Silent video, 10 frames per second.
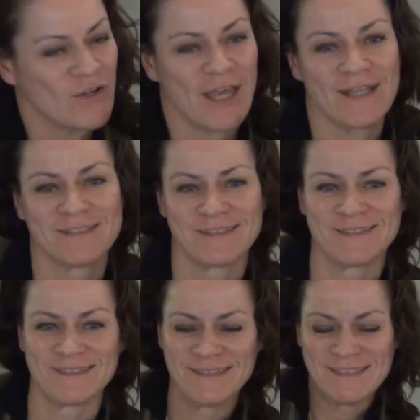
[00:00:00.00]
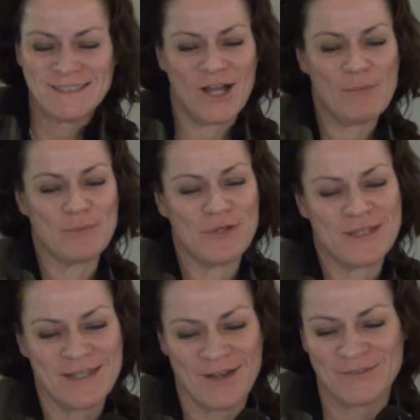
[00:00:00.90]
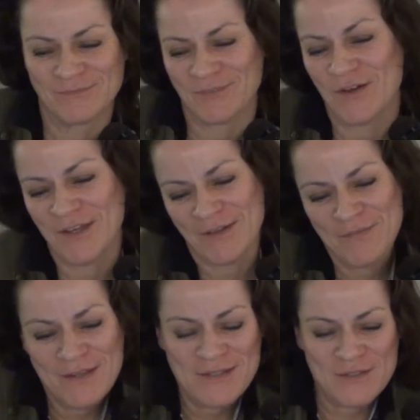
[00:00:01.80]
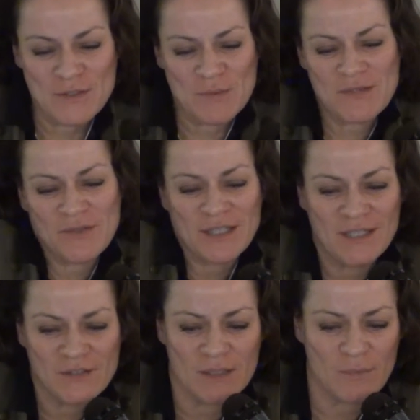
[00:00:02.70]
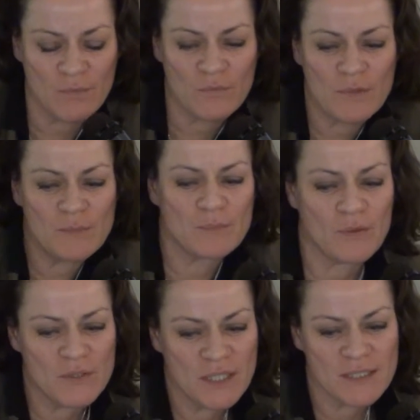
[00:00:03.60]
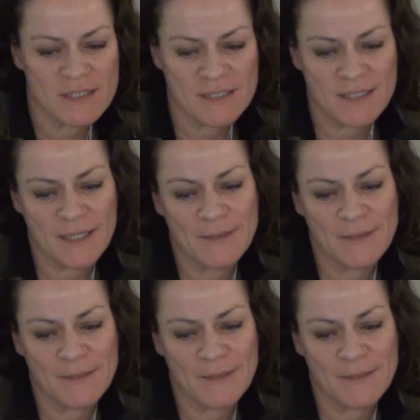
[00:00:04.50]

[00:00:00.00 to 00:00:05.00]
Okay, I'll breathe now. Okay, so specifically, I'll talk about 3 projects.